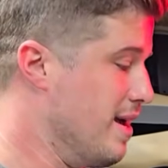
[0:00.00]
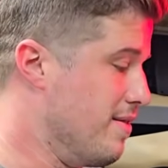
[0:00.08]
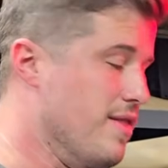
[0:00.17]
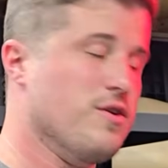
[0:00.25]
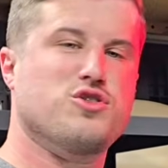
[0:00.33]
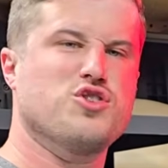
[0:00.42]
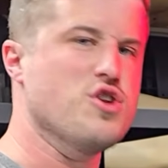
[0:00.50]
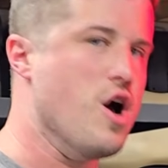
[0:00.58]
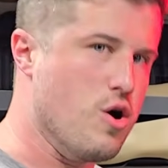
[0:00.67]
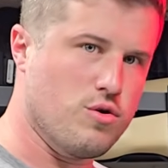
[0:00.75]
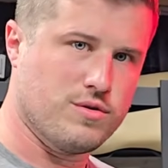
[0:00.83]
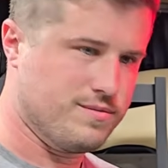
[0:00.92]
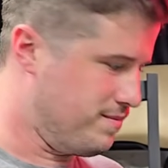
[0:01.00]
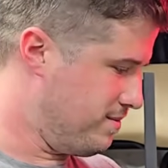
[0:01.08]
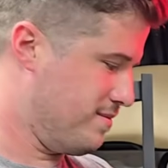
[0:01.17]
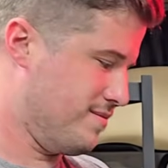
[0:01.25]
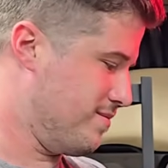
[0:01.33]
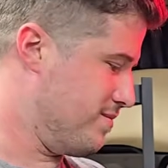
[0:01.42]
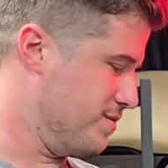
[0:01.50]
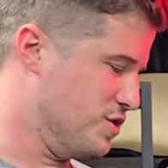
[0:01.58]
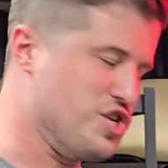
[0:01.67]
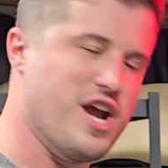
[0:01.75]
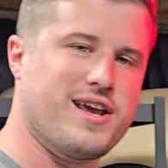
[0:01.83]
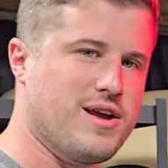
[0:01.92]
Then there's no
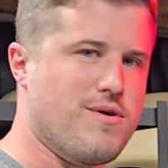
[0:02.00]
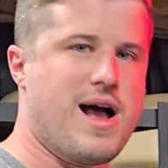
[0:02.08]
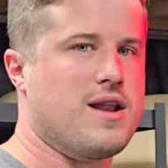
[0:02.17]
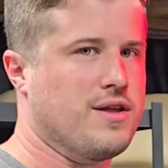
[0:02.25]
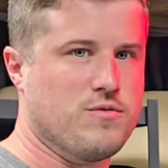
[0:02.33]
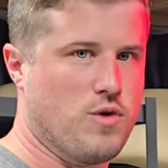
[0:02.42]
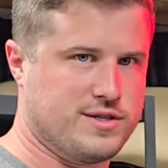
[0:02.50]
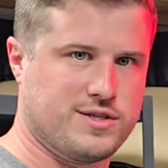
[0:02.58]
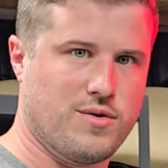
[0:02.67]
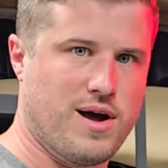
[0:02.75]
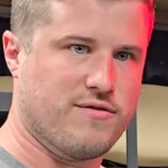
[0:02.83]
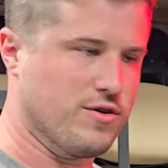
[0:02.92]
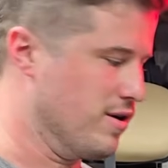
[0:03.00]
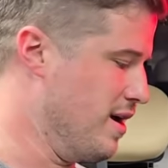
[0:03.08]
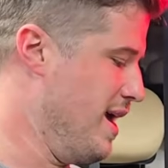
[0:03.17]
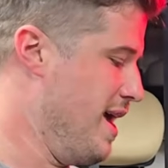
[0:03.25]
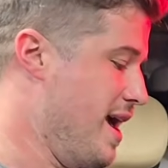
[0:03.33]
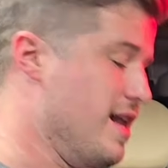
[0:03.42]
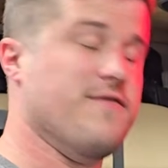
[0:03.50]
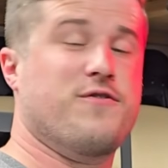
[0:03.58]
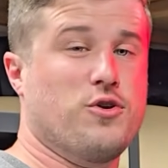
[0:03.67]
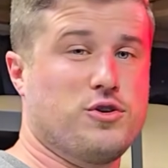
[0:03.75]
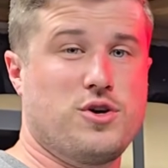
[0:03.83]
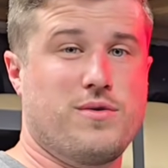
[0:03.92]
shaking, rattling whatsoever. And if
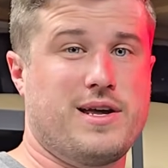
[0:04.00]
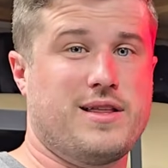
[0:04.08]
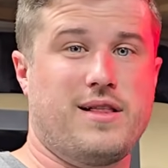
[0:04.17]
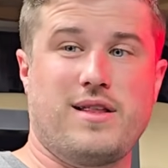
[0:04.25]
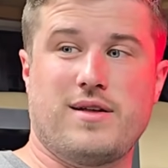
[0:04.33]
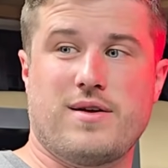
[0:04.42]
you're doing